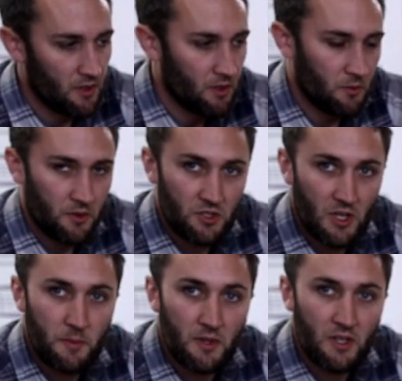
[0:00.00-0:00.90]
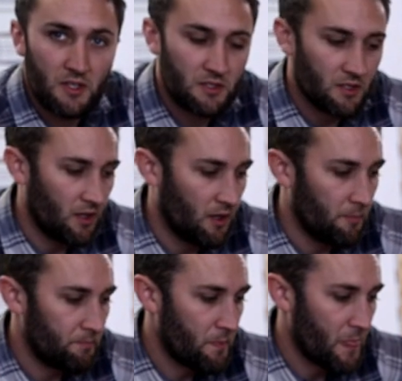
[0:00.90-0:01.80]
uh, with shaping this,
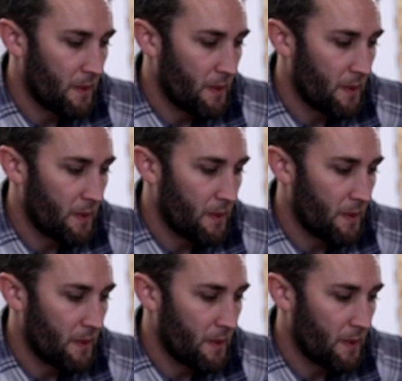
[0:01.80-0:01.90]
um,